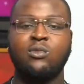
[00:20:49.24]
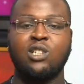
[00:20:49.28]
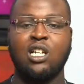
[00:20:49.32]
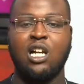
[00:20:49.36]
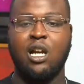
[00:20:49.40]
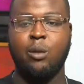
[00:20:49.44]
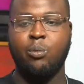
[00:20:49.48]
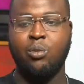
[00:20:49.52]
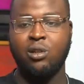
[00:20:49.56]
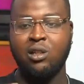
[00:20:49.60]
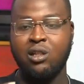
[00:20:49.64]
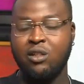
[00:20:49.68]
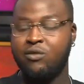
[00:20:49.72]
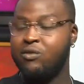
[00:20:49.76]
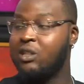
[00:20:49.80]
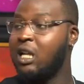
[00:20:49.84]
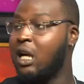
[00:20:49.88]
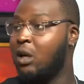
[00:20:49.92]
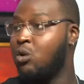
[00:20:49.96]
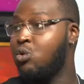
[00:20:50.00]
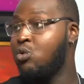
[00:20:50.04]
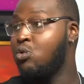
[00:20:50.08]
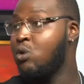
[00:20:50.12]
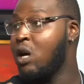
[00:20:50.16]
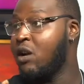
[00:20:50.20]
I believe
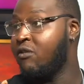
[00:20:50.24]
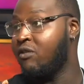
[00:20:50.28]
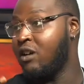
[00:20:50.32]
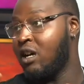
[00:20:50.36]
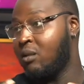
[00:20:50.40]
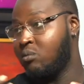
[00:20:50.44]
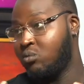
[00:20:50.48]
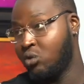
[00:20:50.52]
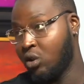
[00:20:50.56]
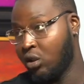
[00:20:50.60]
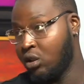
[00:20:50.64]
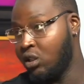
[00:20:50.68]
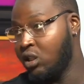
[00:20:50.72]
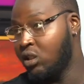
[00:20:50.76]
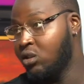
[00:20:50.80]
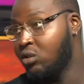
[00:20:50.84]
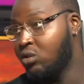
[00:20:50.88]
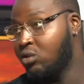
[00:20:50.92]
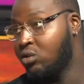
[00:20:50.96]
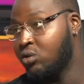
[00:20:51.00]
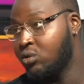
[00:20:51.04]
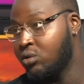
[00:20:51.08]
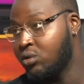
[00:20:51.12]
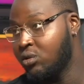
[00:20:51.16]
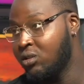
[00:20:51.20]
that whoever I'm talking
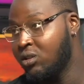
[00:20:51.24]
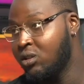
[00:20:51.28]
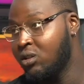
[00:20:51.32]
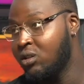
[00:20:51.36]
to,